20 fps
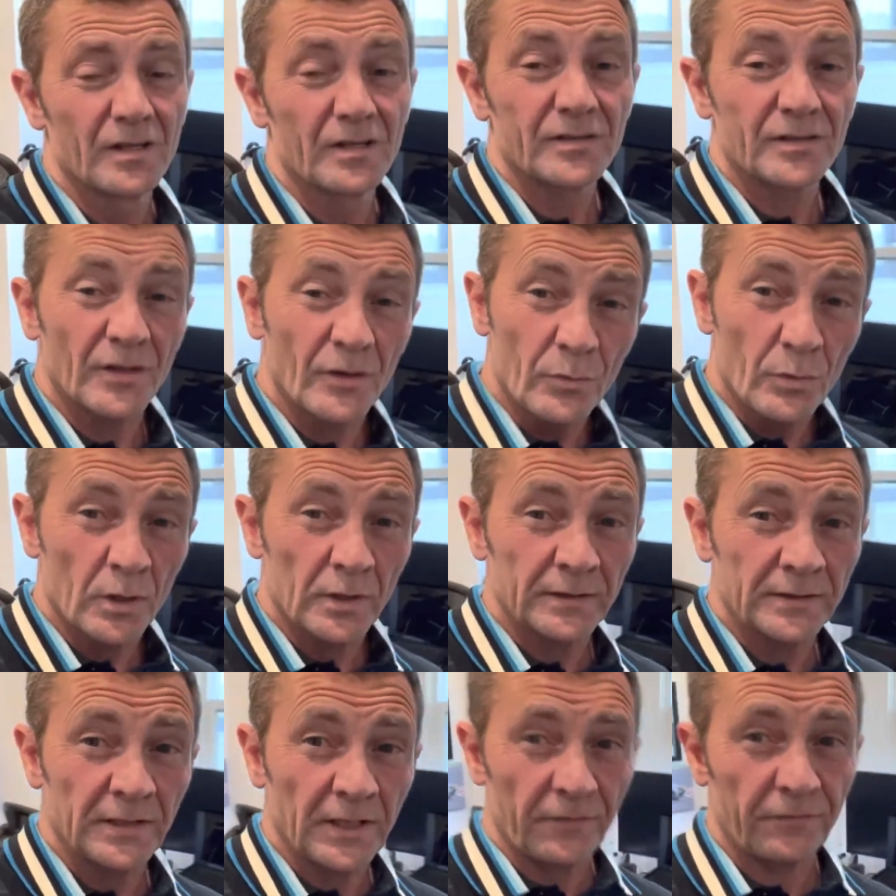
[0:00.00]
So
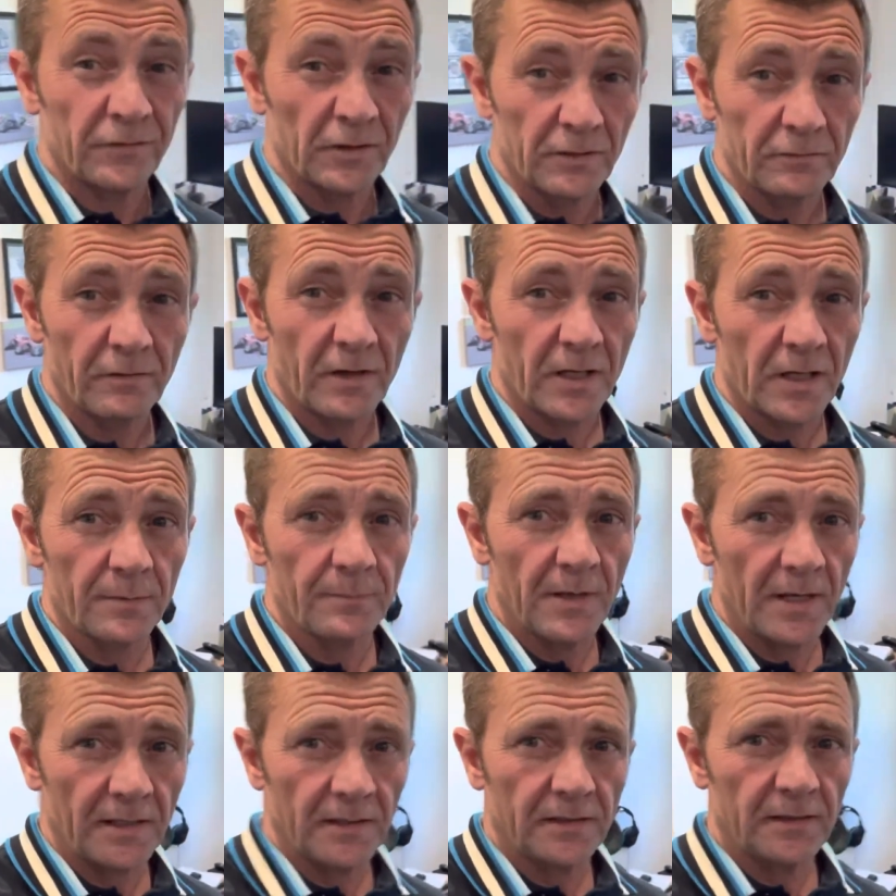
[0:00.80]
what I definitely
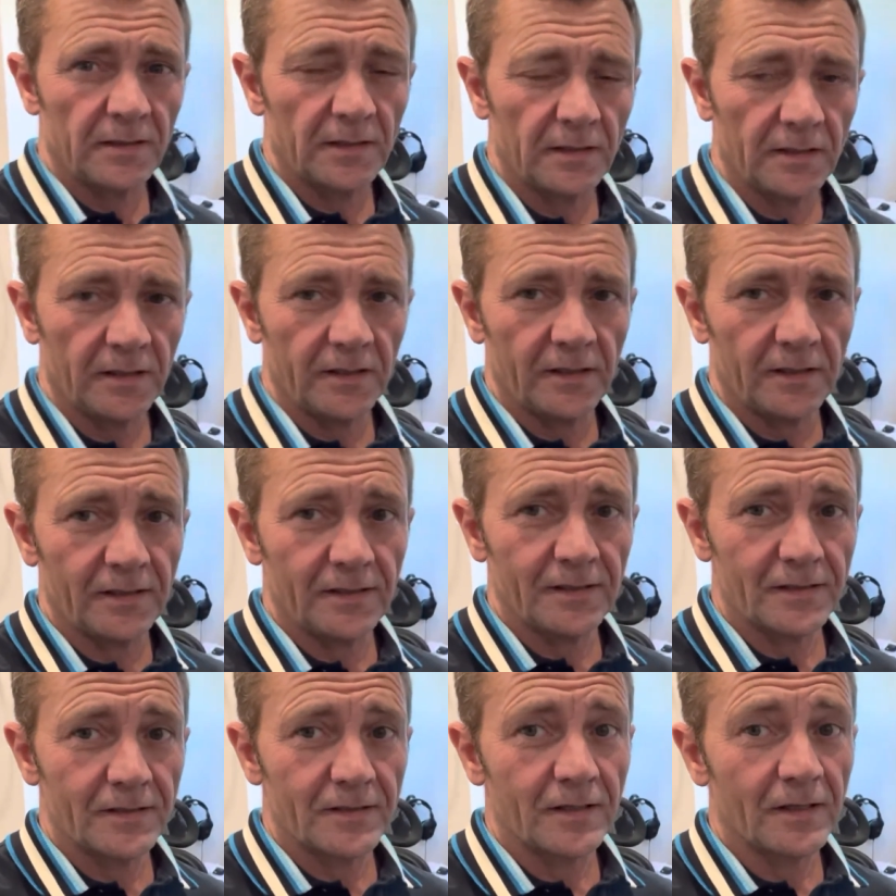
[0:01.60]
recommend
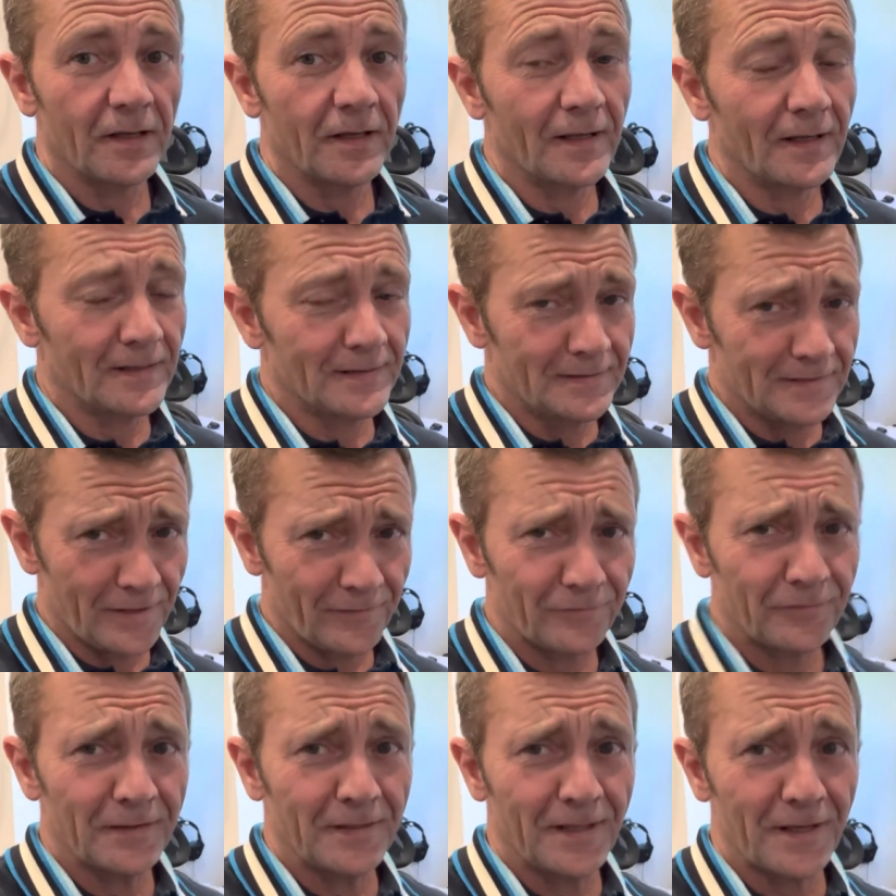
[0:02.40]
is
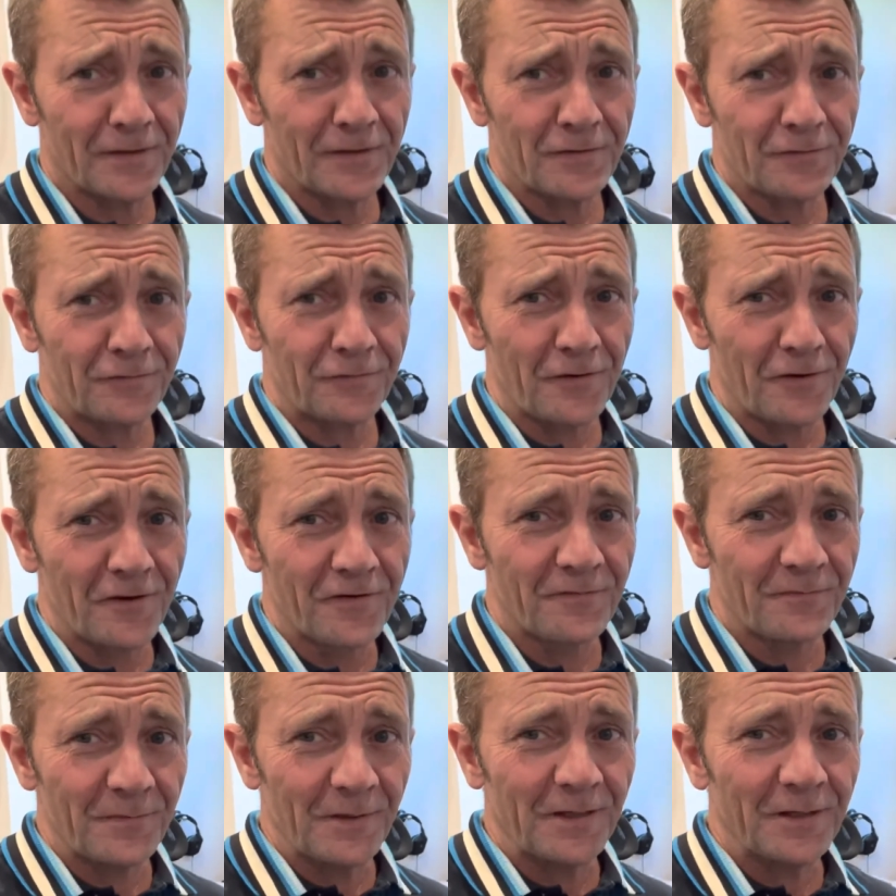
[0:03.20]
definitely getting the
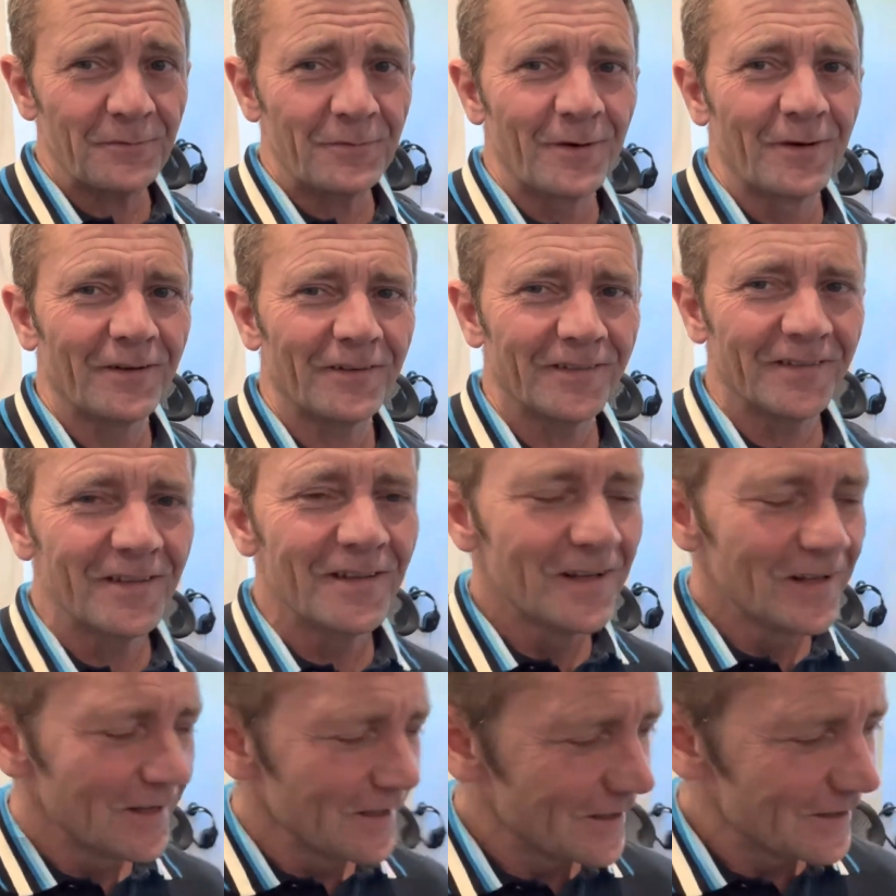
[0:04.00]
5-minute
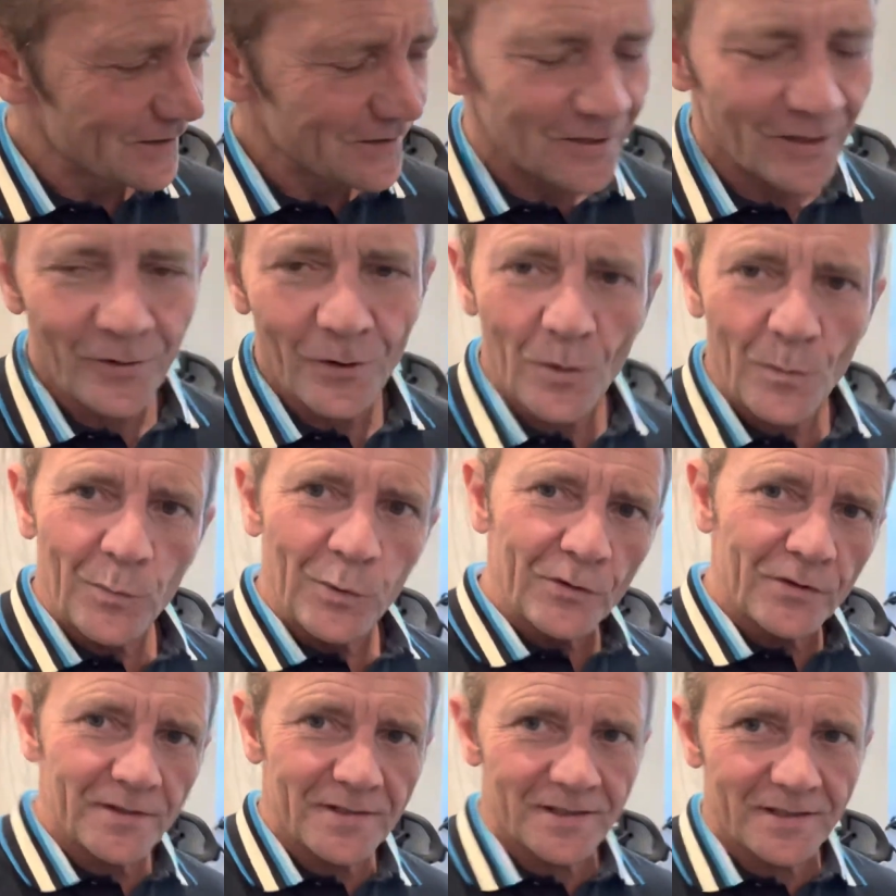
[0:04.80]
one. So I
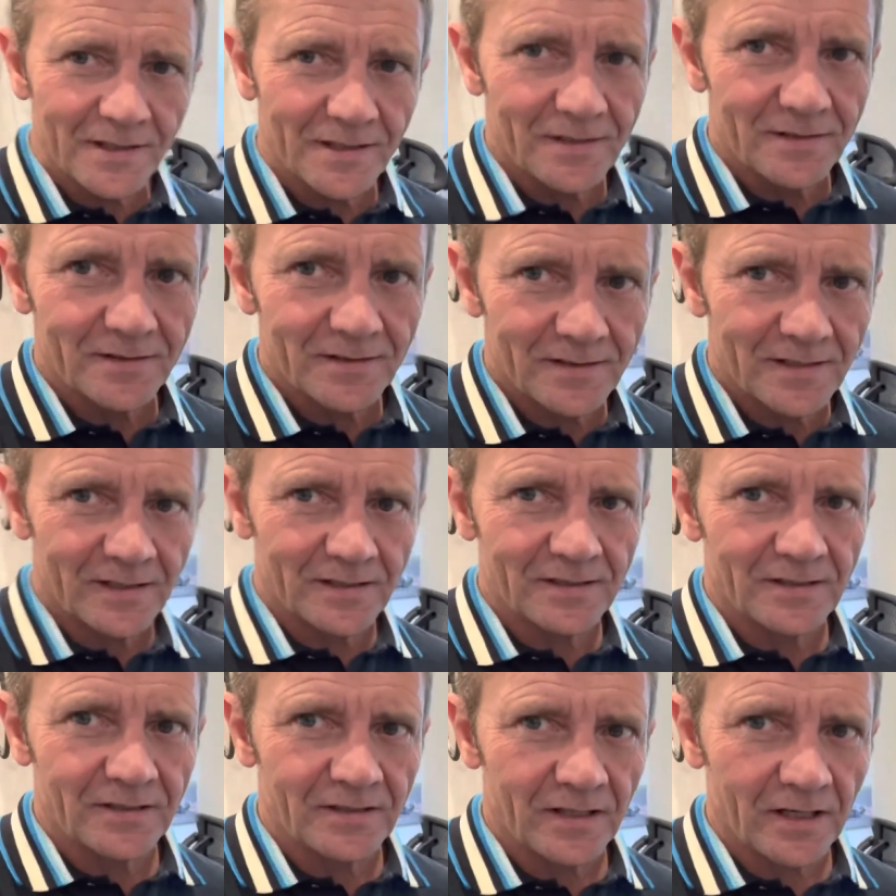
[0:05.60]
put the
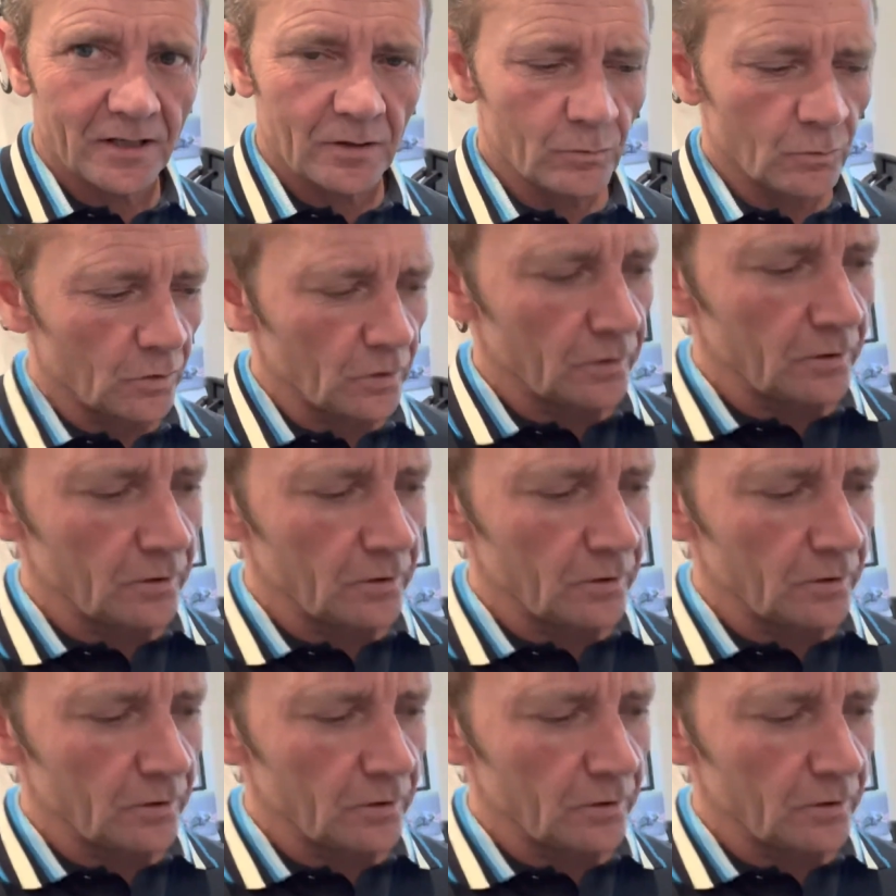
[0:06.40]
60-second one